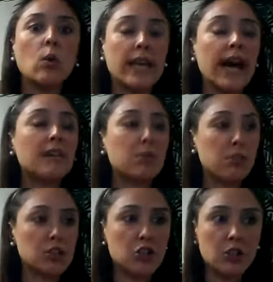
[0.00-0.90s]
We have a
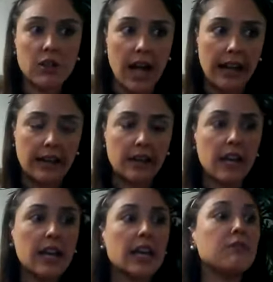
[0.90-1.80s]
breast shield guide.
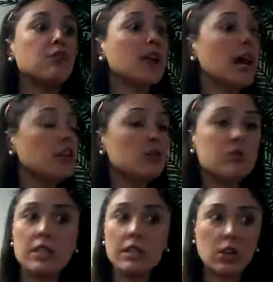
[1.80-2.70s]
If you're not
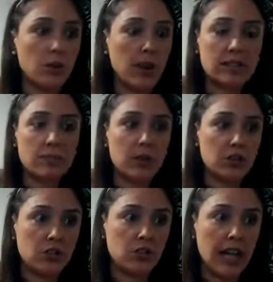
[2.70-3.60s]
using the correct
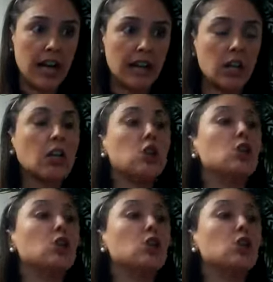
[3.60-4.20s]
breast shield guide,